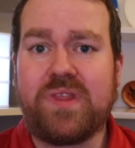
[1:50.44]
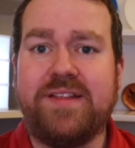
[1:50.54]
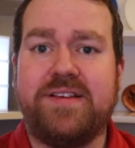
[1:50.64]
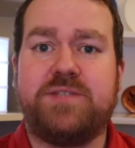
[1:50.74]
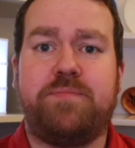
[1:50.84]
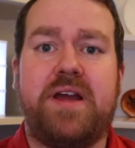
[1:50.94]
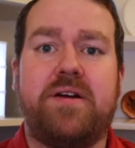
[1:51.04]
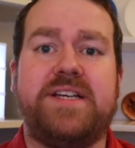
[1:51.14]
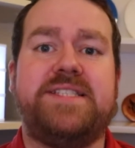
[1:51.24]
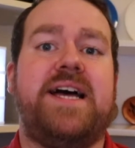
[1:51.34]
this beer
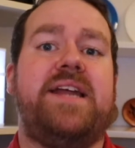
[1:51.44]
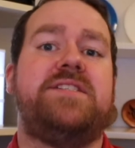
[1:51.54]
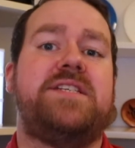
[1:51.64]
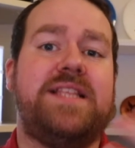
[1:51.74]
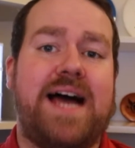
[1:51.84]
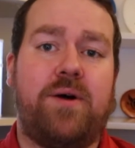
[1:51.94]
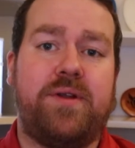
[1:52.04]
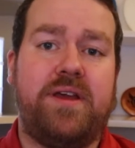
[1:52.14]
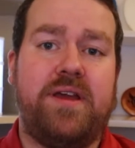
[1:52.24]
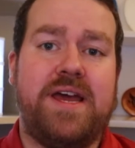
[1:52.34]
is that it's
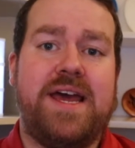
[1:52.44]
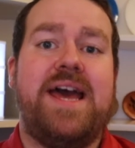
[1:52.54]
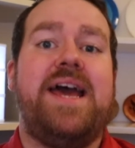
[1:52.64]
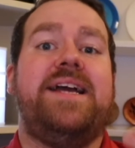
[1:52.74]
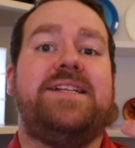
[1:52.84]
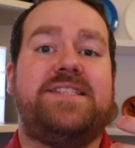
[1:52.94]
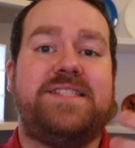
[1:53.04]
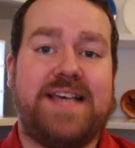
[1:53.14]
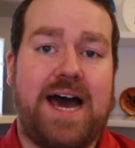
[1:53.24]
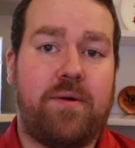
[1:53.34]
cloudy, it's
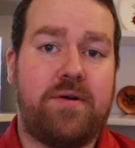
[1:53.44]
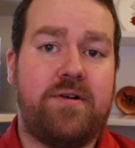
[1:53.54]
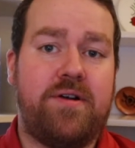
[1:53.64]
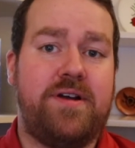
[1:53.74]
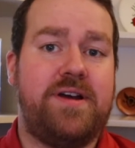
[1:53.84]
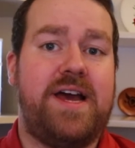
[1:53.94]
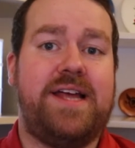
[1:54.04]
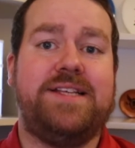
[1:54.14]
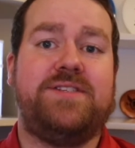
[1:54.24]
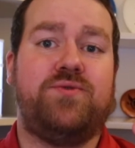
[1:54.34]
sour,
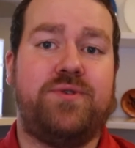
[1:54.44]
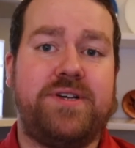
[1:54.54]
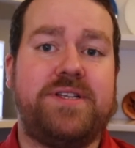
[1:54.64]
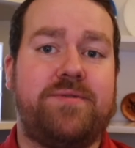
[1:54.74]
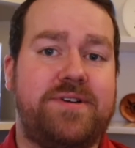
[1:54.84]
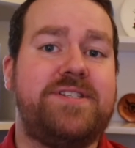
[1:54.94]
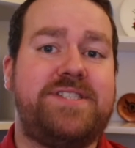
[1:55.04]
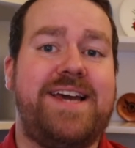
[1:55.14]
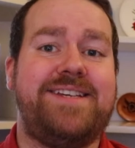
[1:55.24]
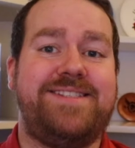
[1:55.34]
and it's really
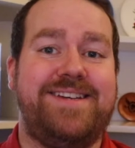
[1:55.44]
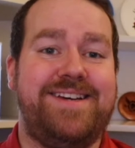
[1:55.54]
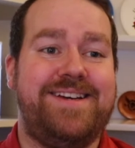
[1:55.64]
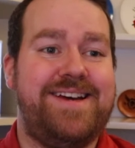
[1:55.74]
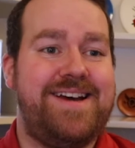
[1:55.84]
tasty.